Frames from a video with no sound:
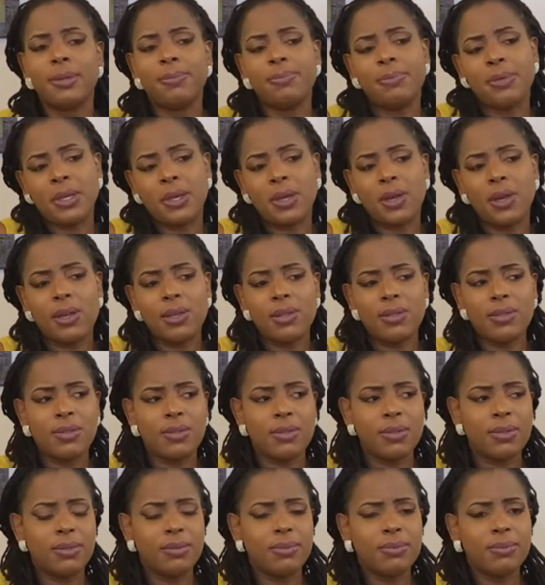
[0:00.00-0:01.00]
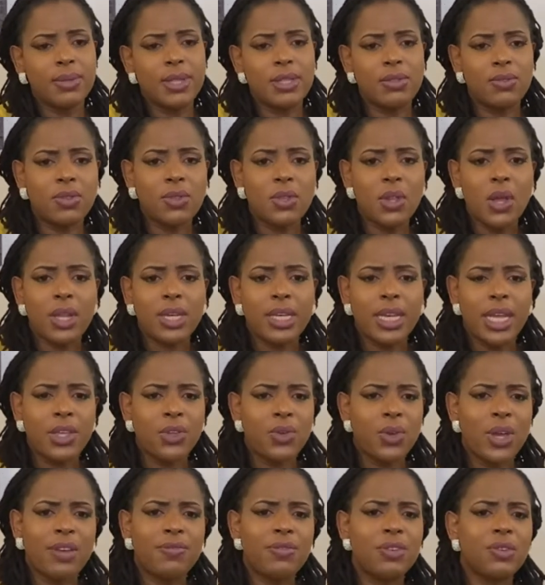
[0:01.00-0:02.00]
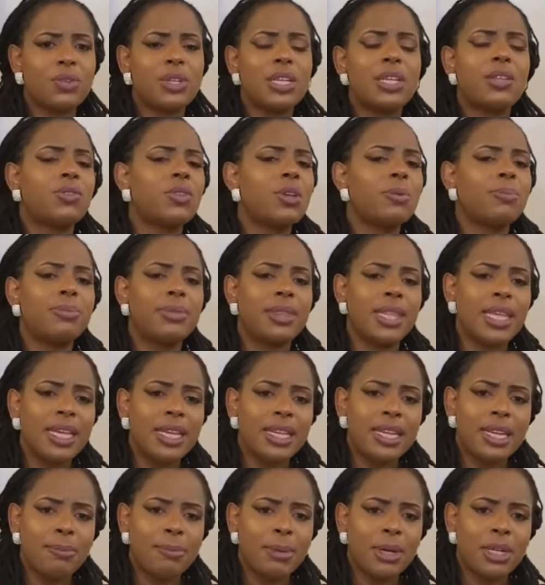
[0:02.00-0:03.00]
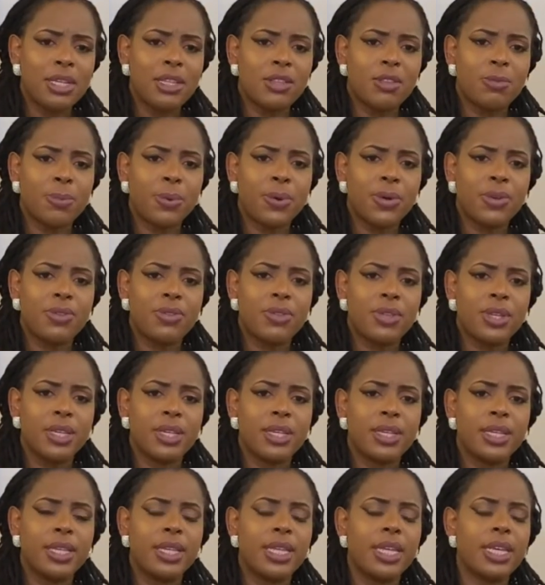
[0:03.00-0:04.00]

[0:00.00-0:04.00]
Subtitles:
Because it's not that you ever really stop thinking about this person.